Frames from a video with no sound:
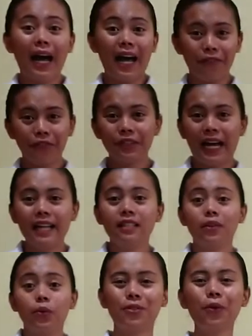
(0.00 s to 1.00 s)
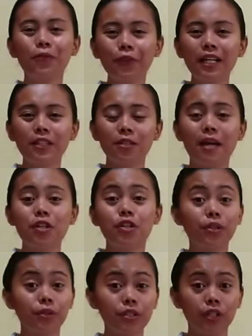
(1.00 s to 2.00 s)
after that, don't forget to measure
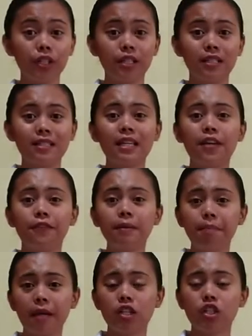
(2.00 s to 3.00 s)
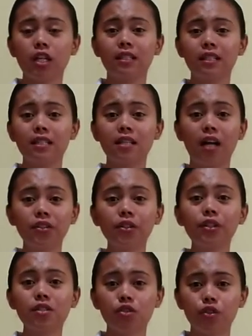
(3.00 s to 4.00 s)
the returns if the patient is
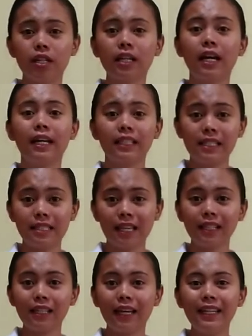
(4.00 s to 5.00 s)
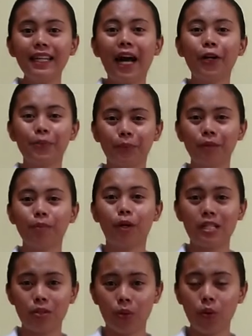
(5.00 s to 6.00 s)
under a strict intake and output
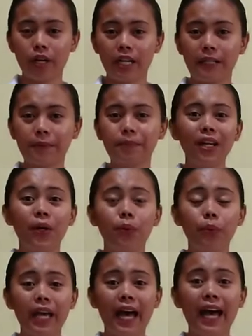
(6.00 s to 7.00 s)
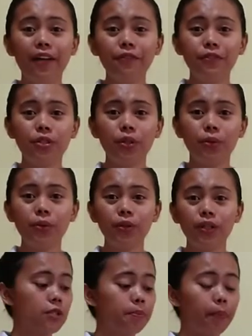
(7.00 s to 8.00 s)
monitoring. We have
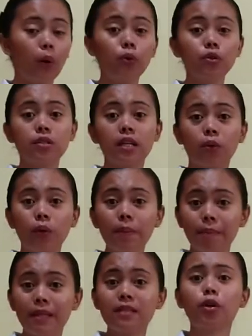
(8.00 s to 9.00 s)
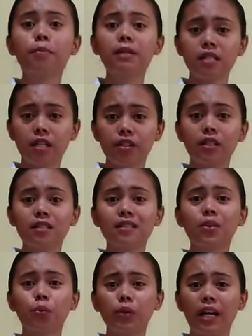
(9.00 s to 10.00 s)
to dispose the equipments or materials
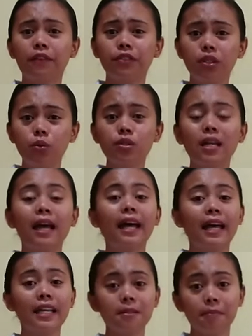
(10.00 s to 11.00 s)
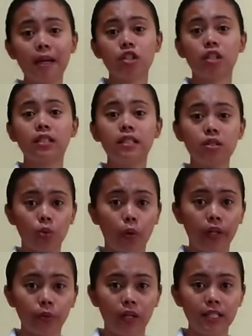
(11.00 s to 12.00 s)
that we have used, especially the
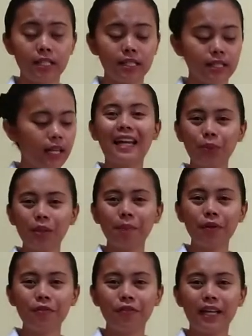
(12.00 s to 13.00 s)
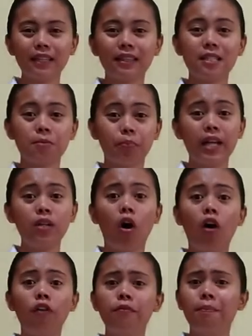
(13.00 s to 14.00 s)
soiled ones. That will prevent the spread
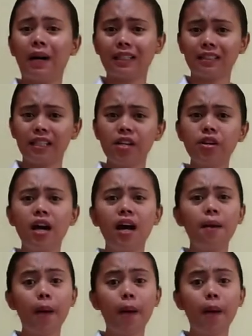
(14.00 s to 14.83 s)
of bacteria,